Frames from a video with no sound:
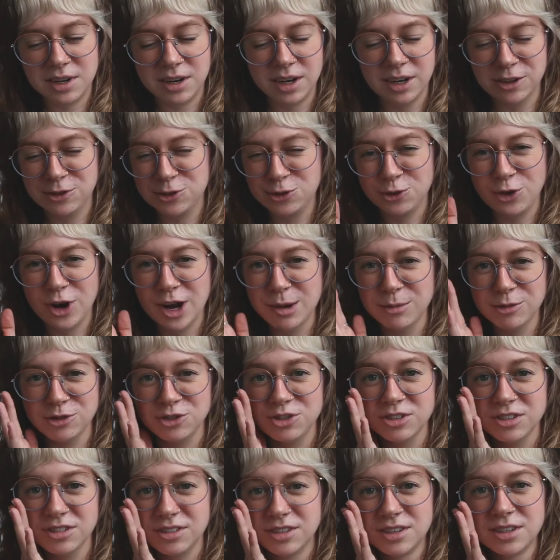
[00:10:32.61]
on Instagram are
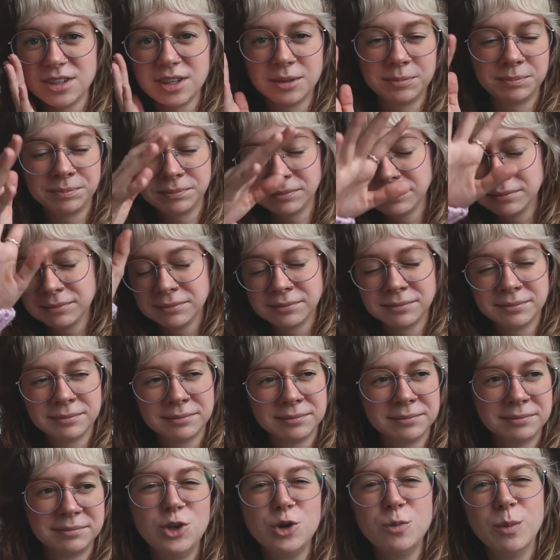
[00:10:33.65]
just
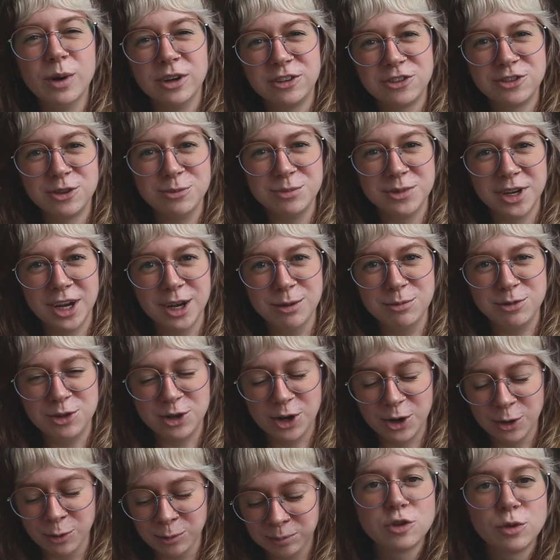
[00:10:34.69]
too much sometimes, you know?